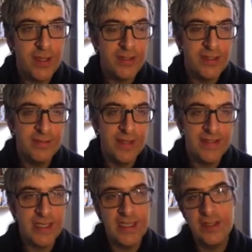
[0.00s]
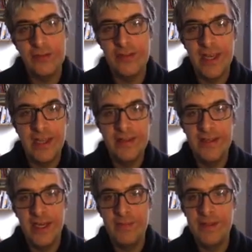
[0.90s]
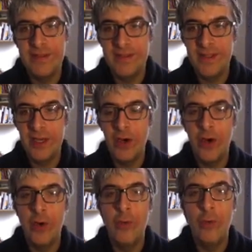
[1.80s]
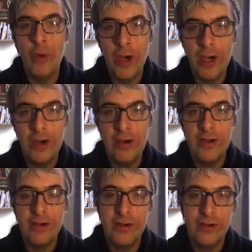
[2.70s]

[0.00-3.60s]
and it's basically to tell the IPT where